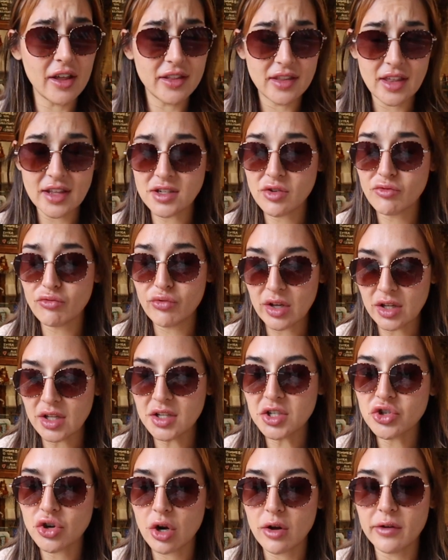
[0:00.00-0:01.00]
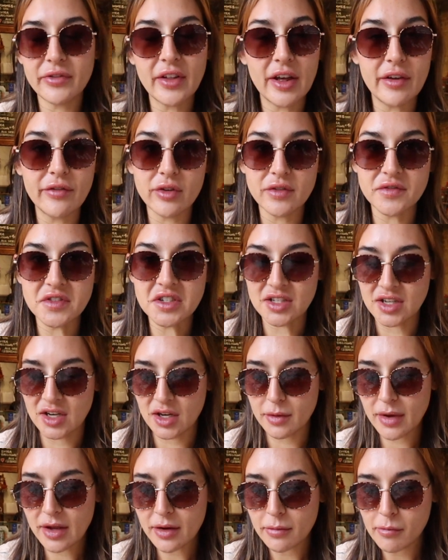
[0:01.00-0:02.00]
There's a really strong flavour of
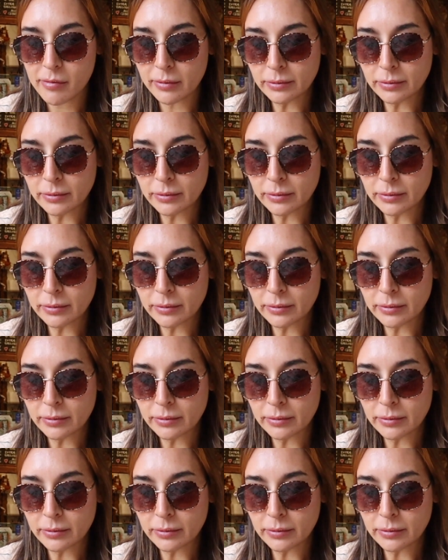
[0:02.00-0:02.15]
cinnamon